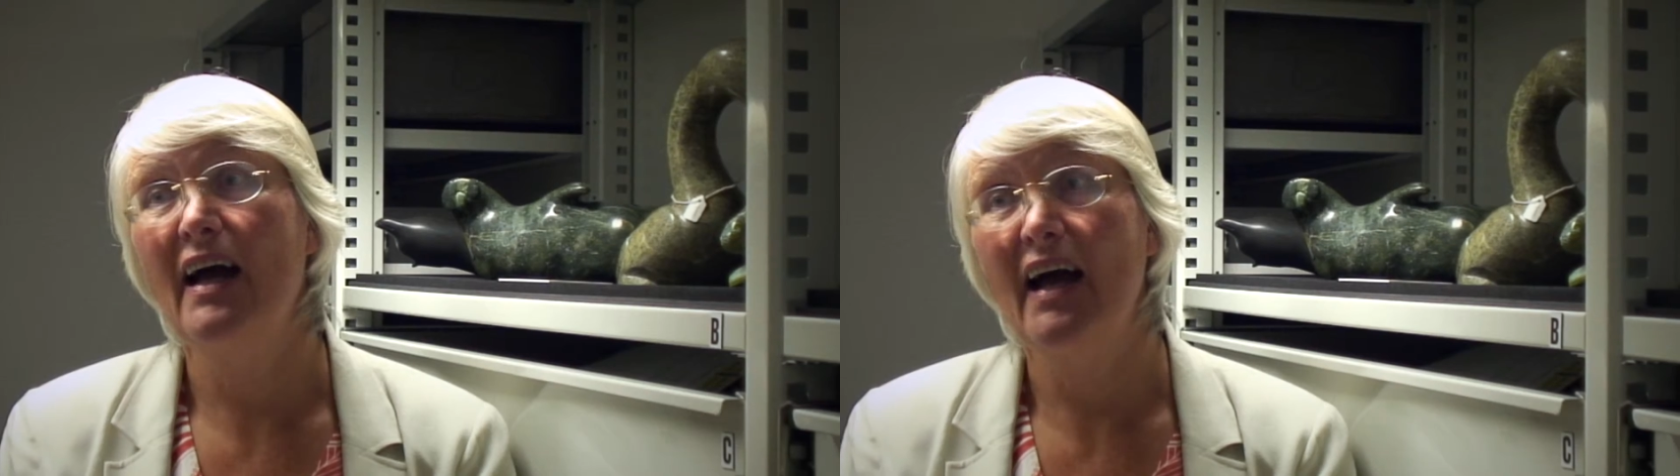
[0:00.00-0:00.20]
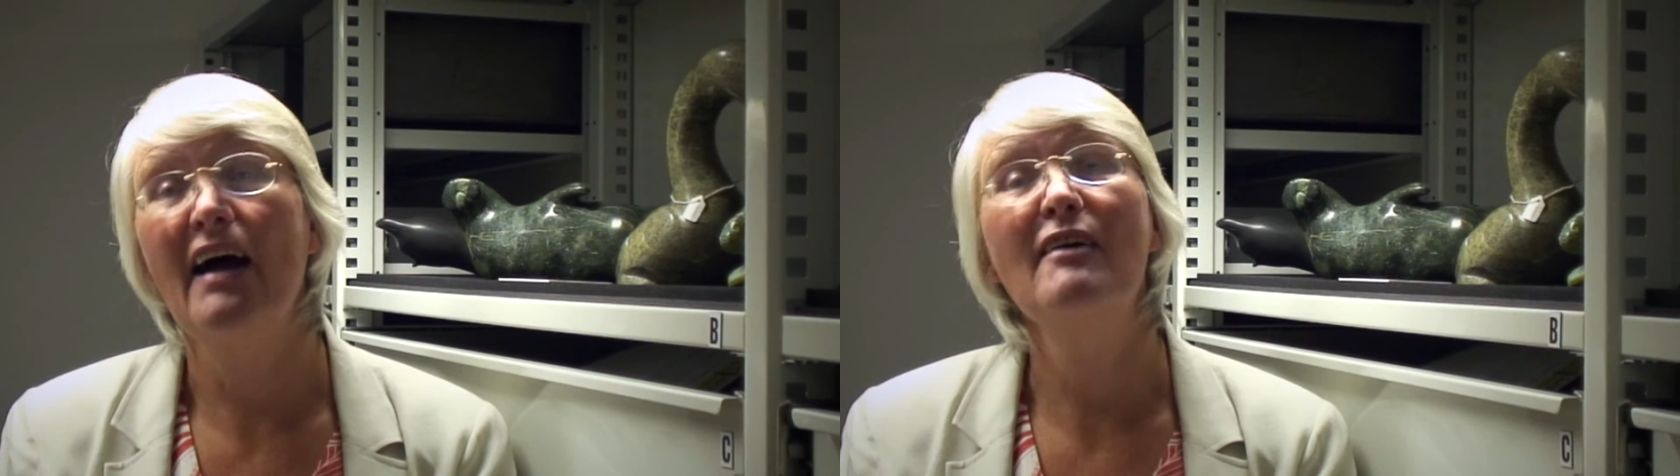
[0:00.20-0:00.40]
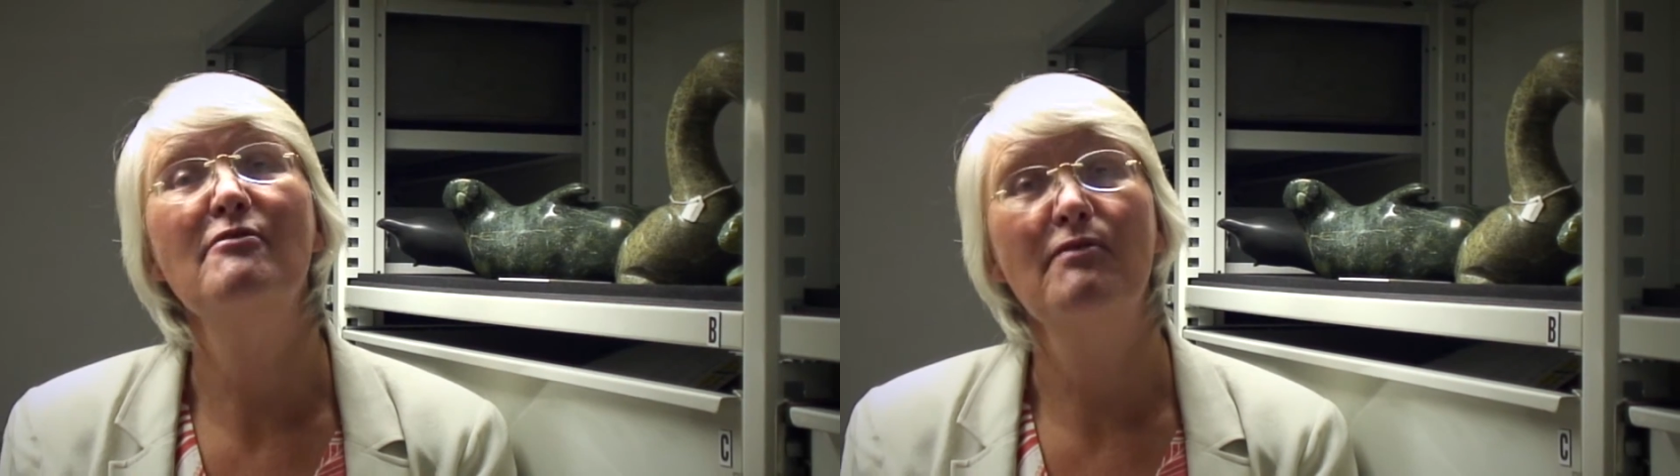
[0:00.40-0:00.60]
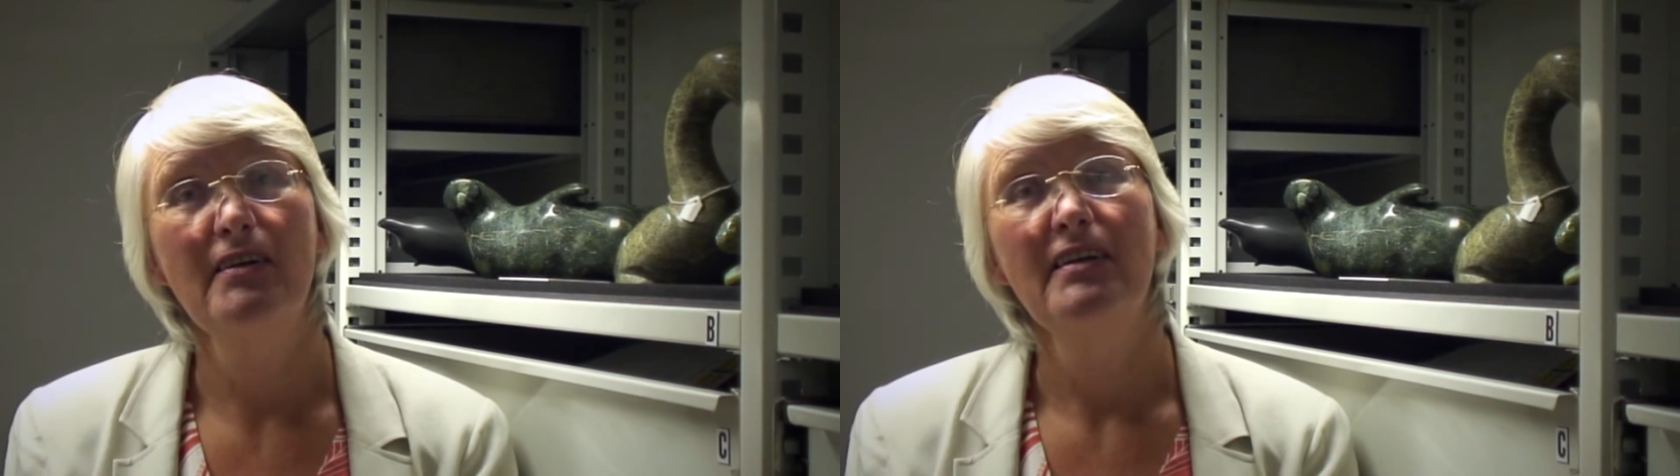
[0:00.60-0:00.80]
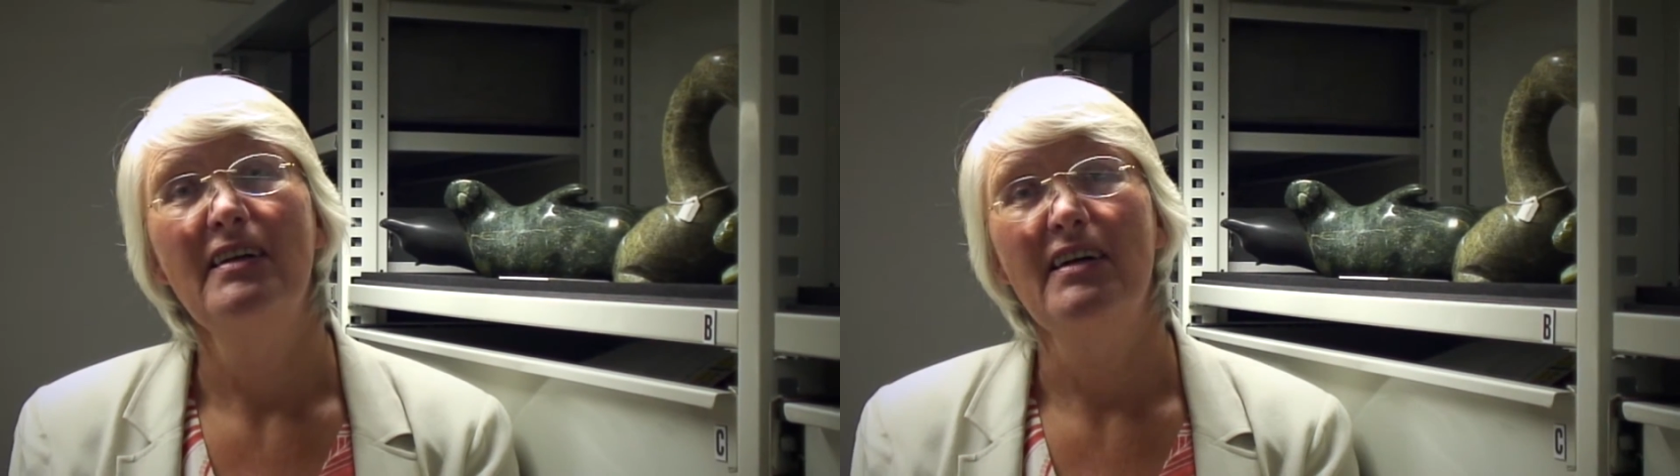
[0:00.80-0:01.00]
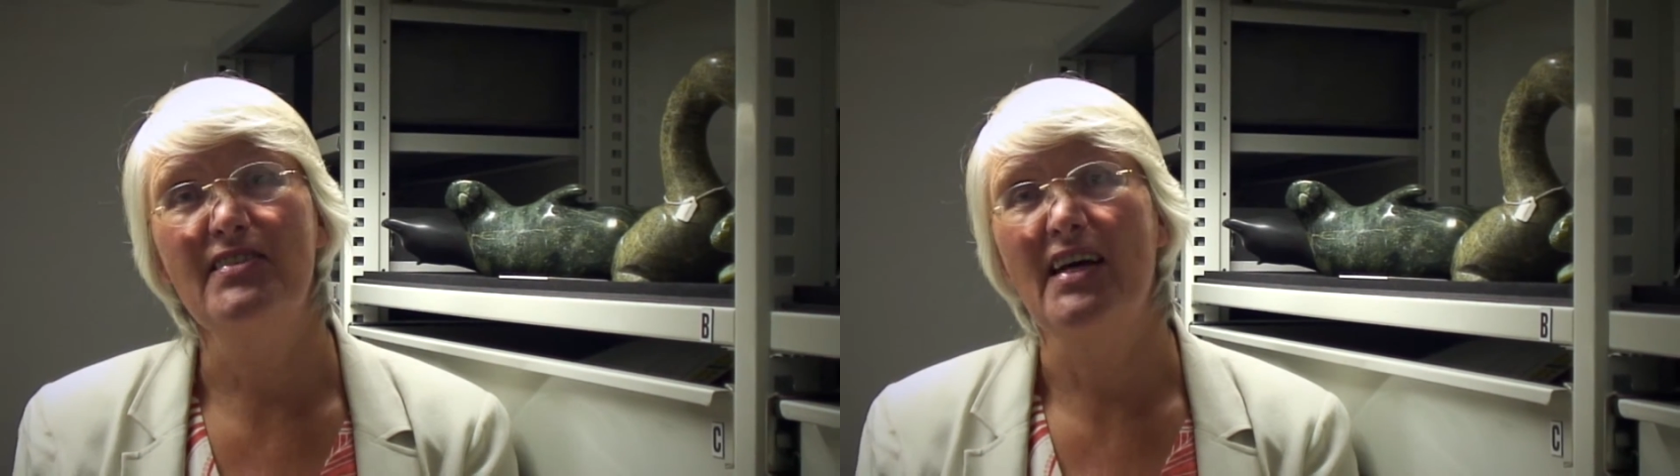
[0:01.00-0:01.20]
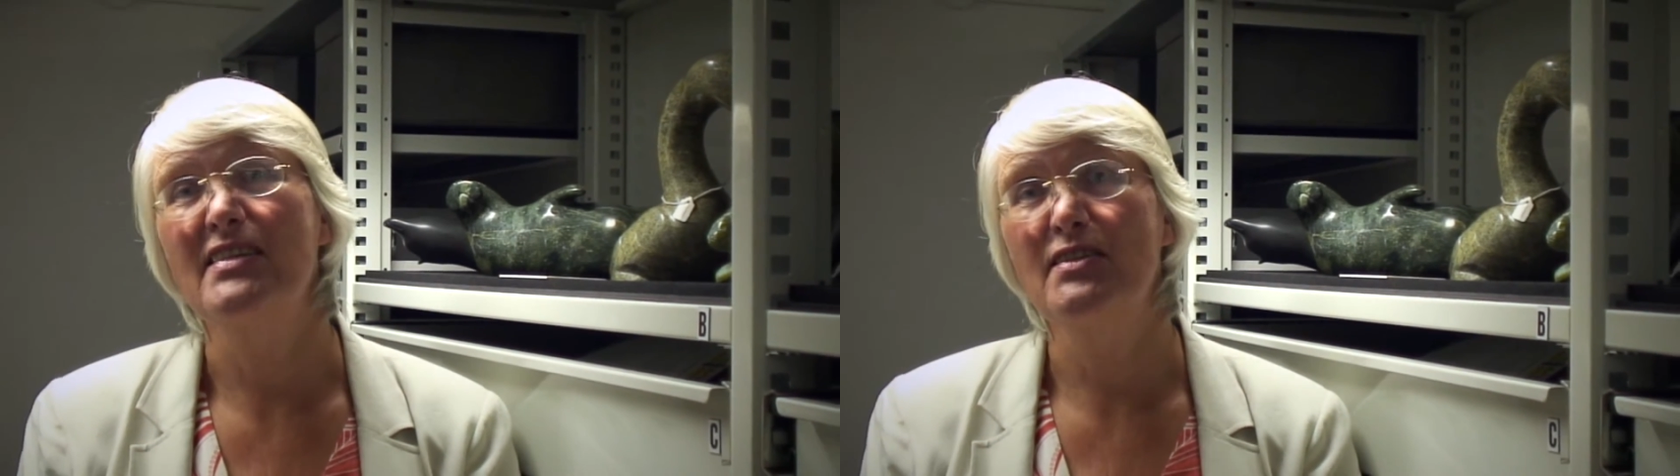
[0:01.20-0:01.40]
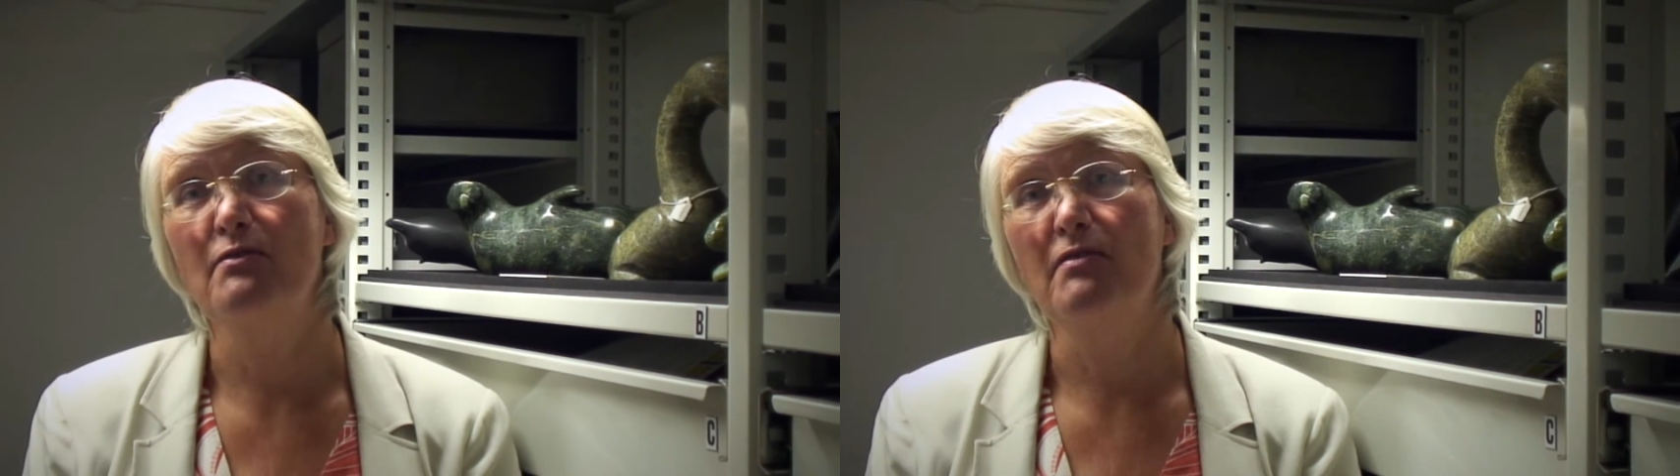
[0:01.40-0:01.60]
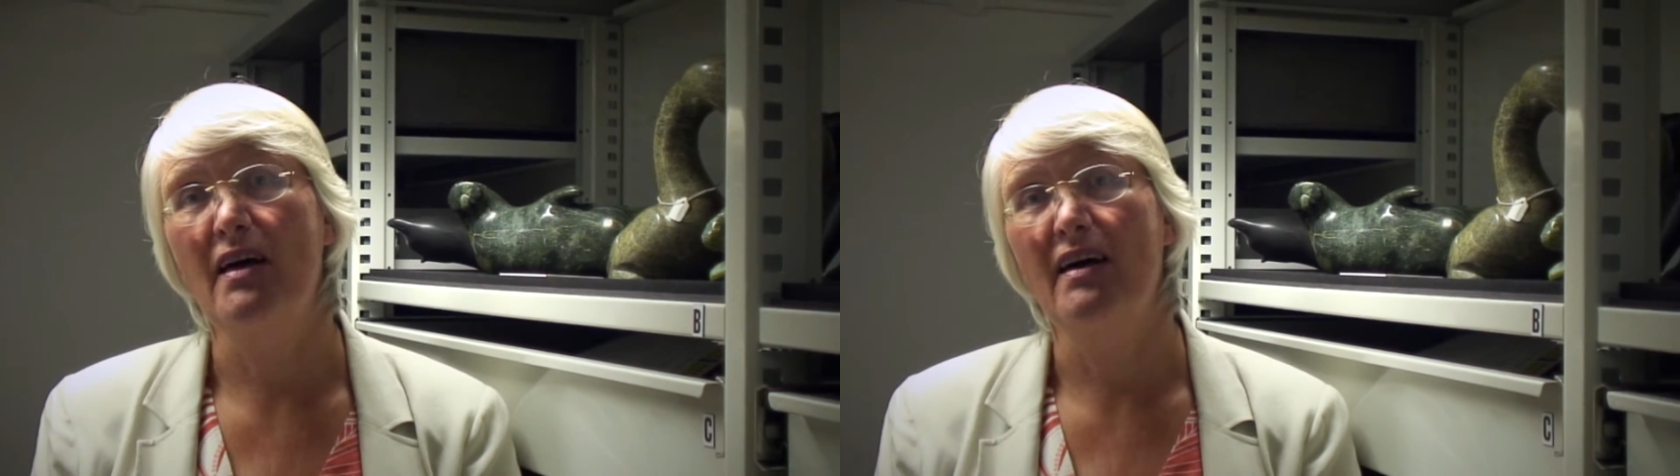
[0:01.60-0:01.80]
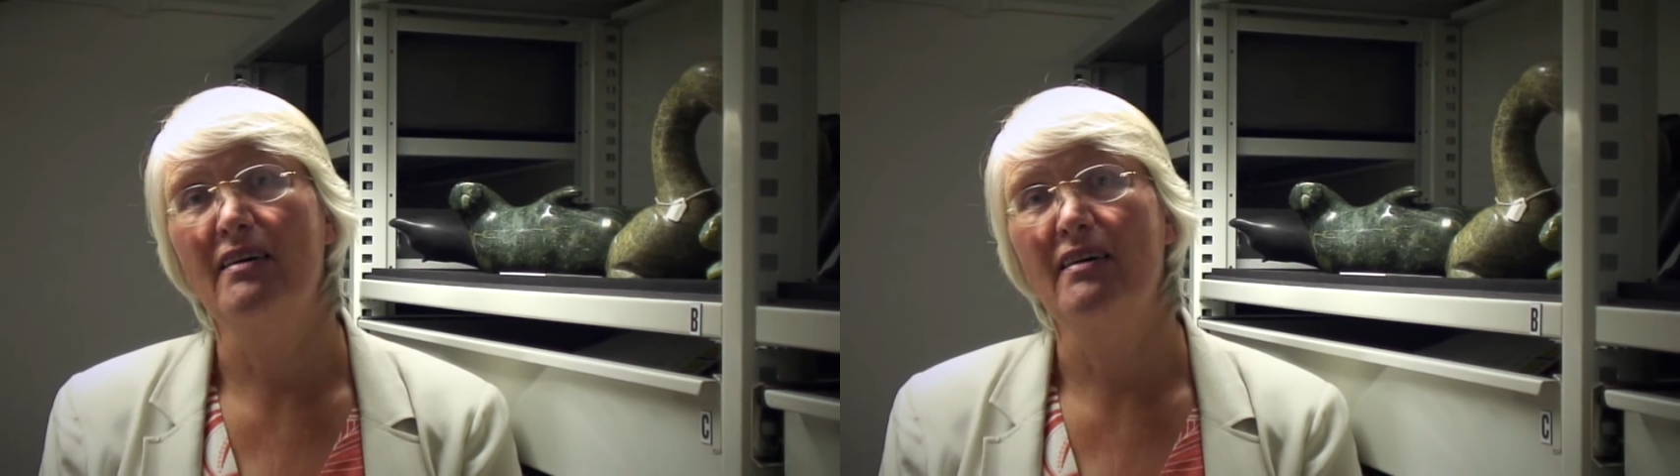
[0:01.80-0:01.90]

have a sense of their